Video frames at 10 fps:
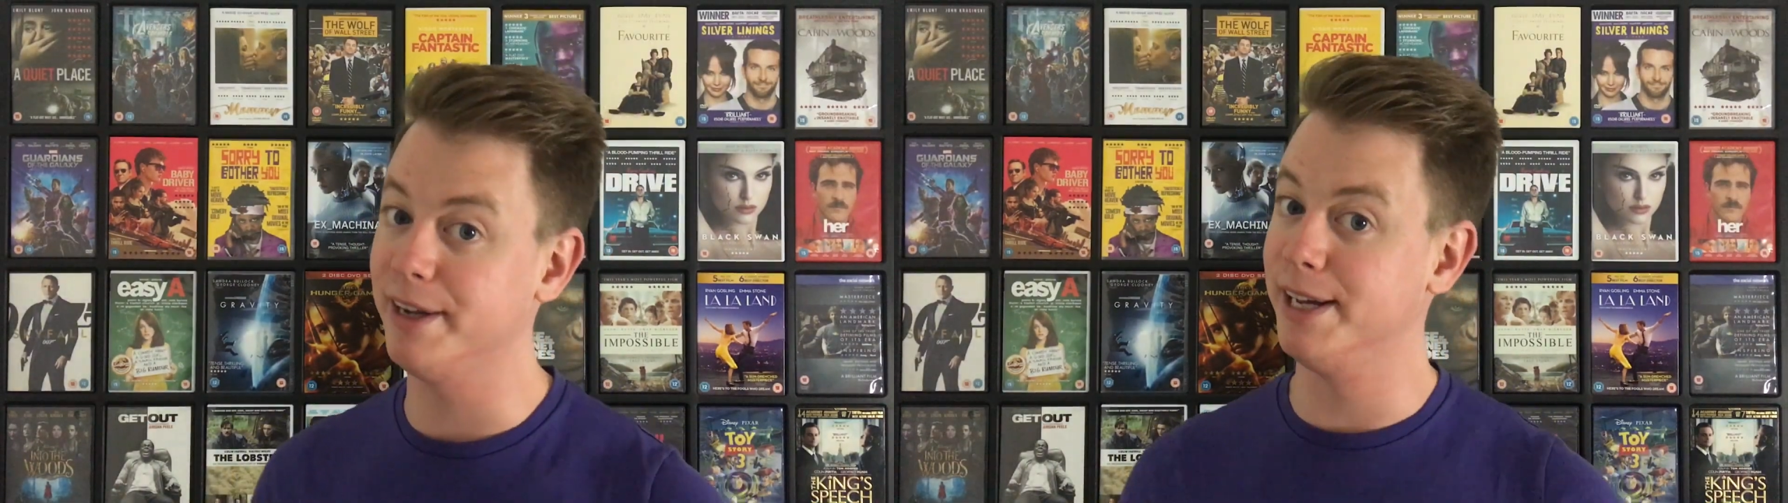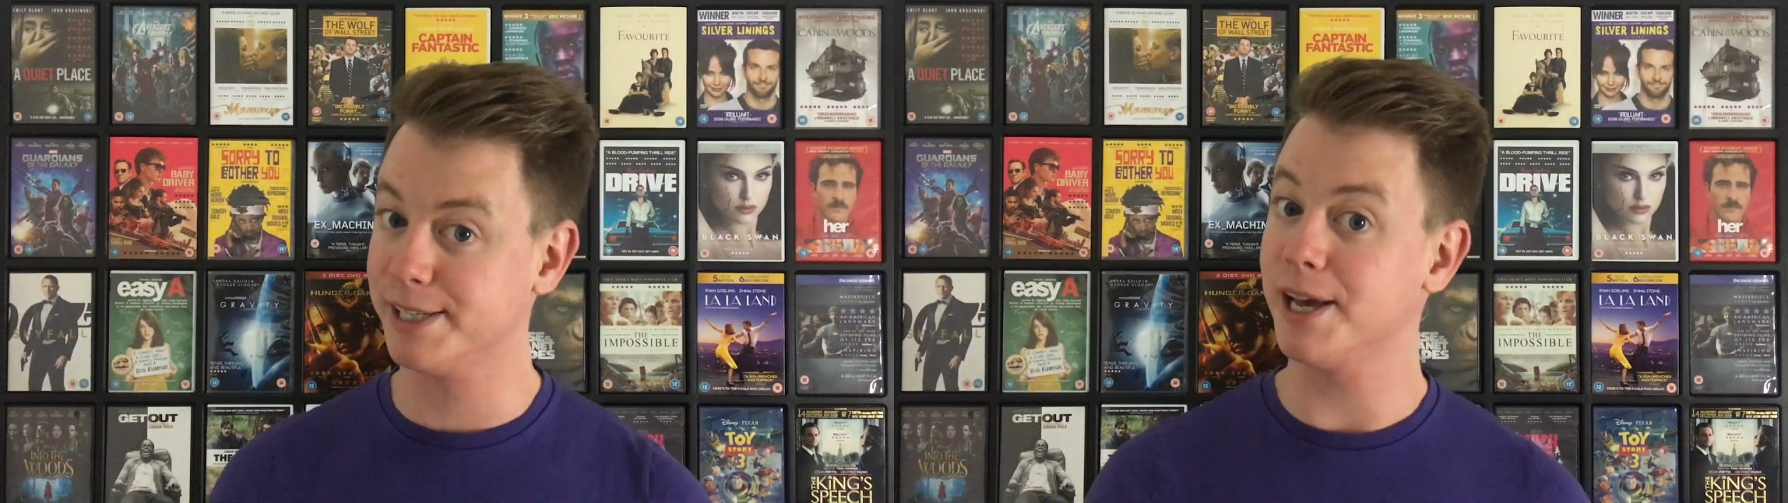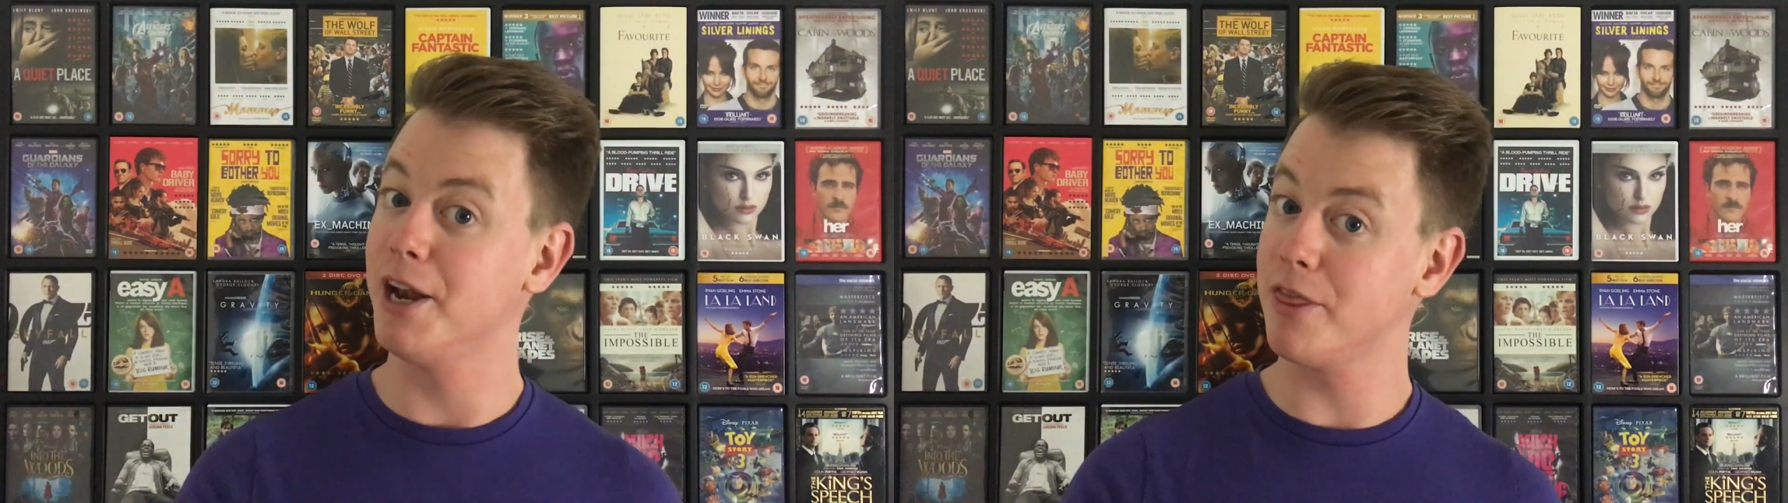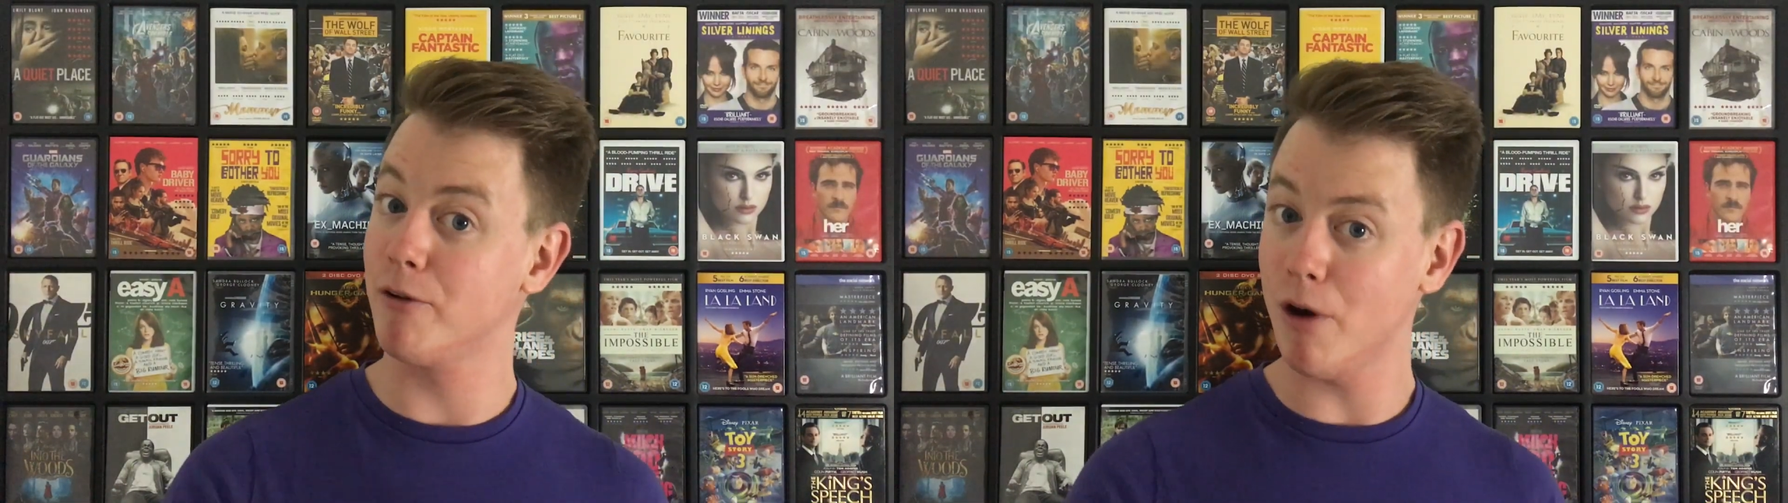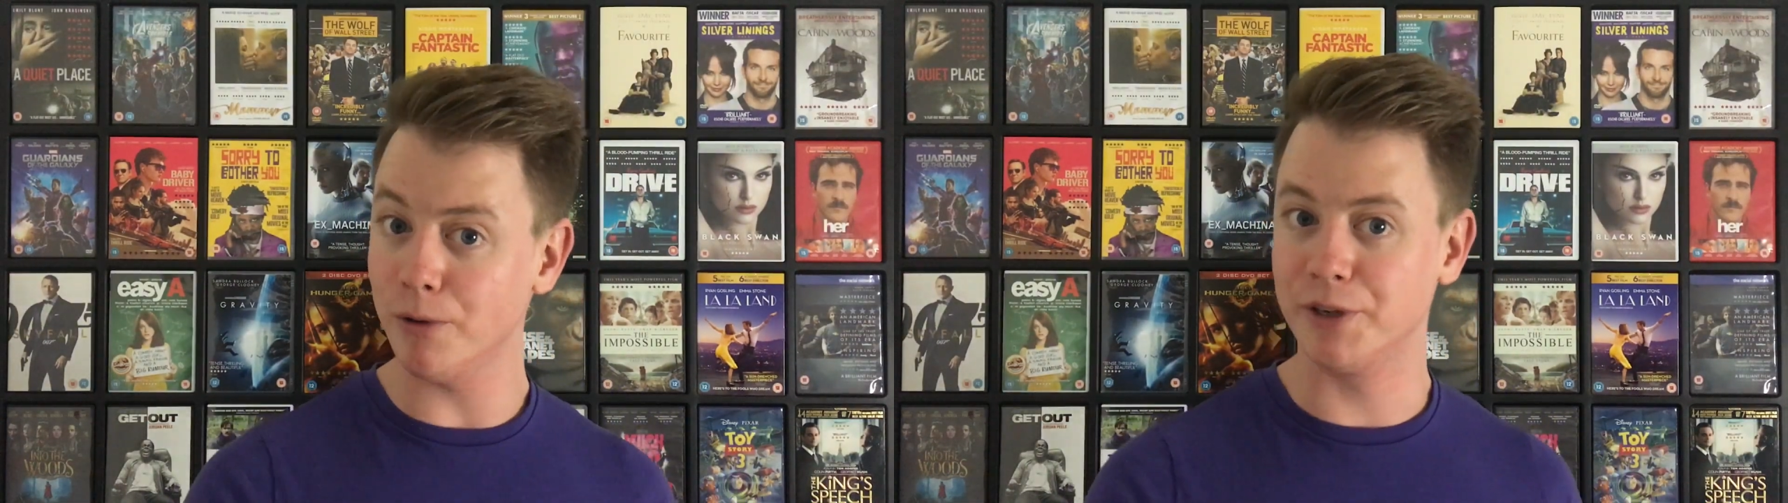is
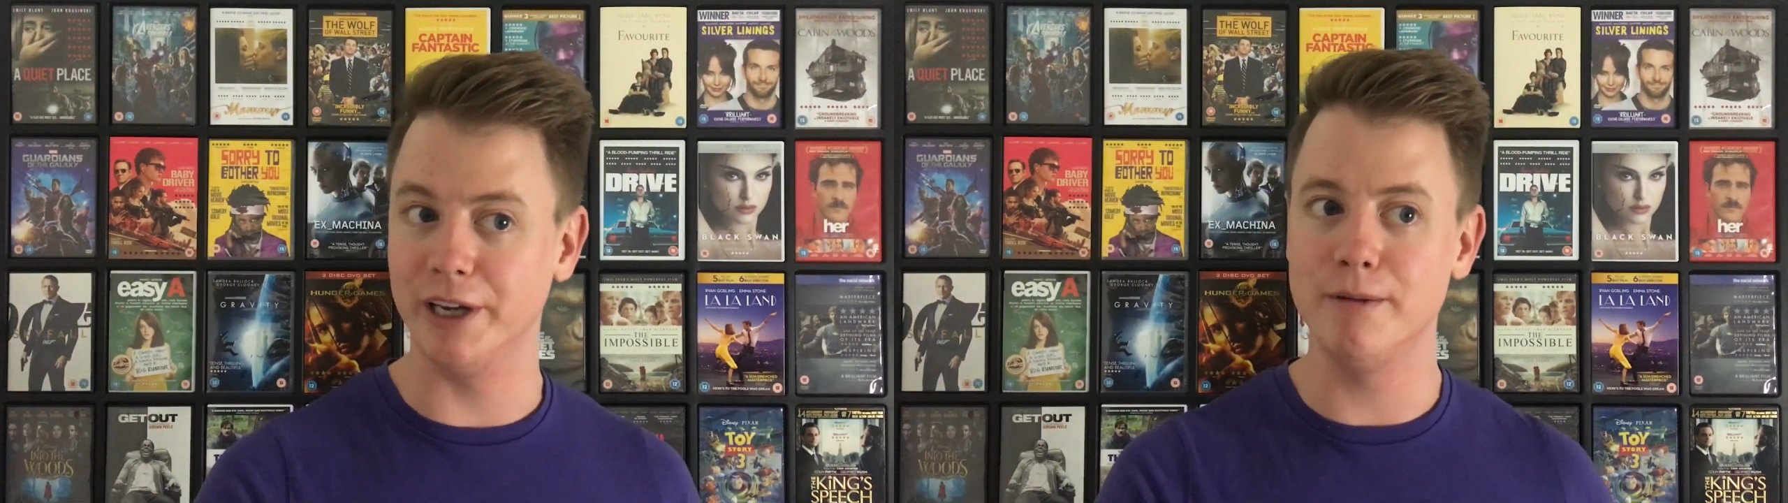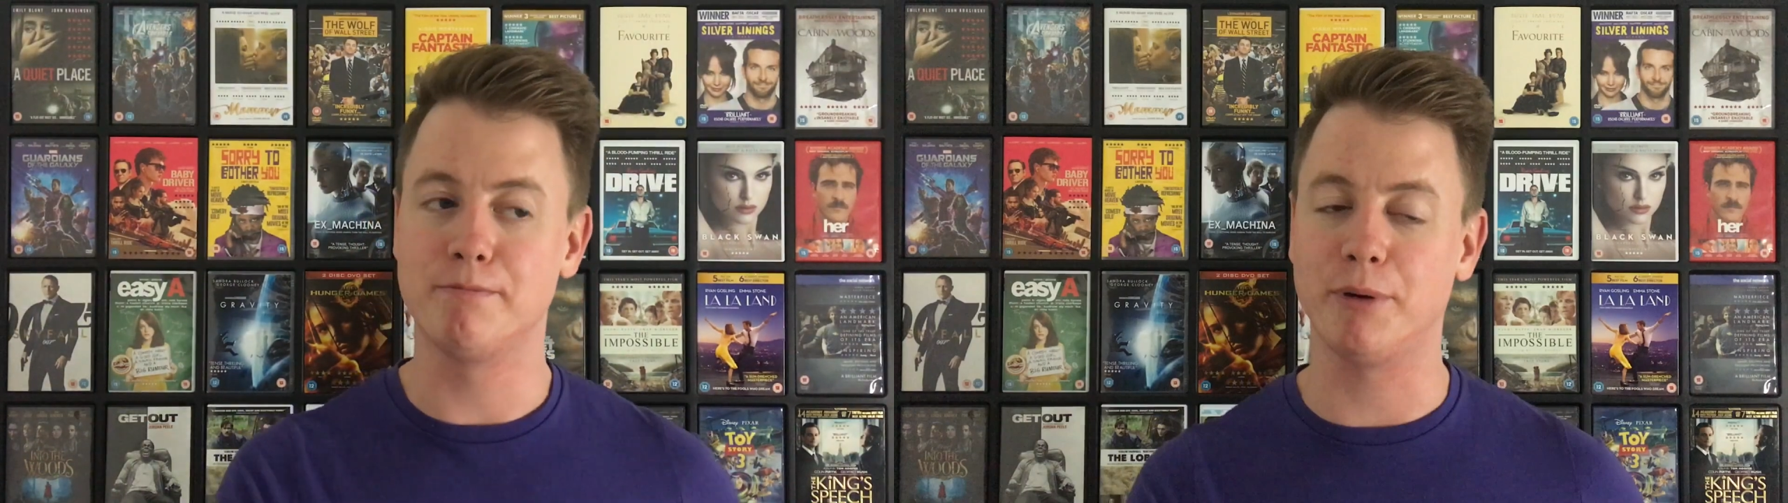another oldie,